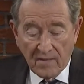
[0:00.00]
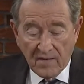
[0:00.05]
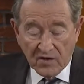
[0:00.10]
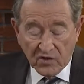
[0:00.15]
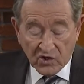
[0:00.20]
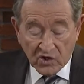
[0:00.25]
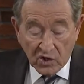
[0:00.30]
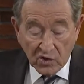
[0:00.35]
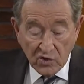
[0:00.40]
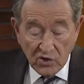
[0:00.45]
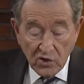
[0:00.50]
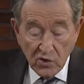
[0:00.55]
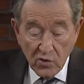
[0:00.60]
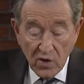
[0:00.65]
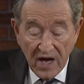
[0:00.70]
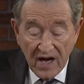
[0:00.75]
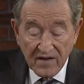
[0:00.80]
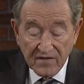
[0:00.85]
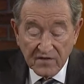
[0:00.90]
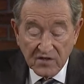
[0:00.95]
So you
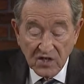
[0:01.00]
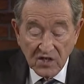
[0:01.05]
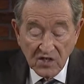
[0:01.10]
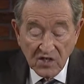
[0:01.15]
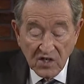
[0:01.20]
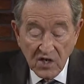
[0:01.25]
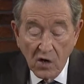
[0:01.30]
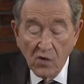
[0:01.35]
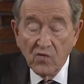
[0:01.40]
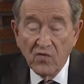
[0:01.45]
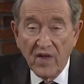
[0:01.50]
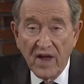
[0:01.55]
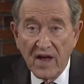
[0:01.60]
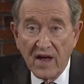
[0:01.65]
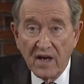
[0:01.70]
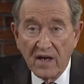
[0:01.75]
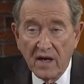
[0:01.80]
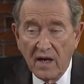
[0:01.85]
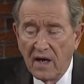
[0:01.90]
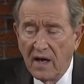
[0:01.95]
have to know
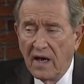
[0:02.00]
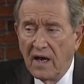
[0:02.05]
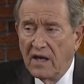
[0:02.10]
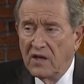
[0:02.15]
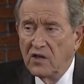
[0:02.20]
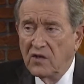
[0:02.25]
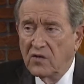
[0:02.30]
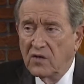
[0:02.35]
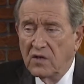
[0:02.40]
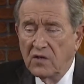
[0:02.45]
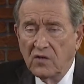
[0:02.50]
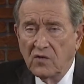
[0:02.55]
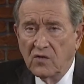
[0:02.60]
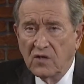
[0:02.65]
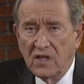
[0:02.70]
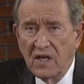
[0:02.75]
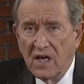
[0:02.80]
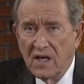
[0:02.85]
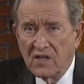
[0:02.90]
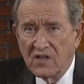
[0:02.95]
that. You, you
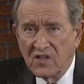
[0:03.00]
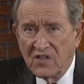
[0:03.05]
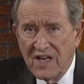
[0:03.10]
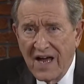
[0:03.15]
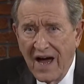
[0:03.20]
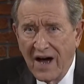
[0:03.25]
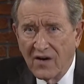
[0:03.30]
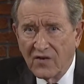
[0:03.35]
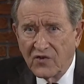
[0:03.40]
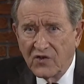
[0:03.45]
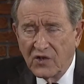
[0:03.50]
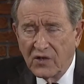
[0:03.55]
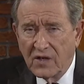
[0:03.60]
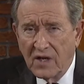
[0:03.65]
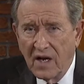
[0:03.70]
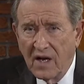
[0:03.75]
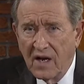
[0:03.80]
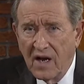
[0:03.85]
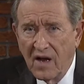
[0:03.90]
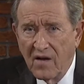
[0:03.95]
can't doubt, you
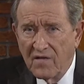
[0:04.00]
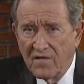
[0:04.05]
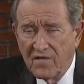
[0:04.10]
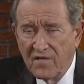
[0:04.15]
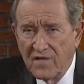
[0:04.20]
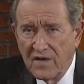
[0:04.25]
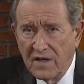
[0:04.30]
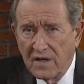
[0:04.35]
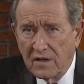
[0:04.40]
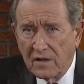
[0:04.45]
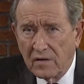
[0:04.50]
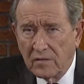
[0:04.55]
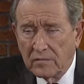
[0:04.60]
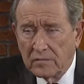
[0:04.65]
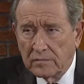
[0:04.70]
can't have fear.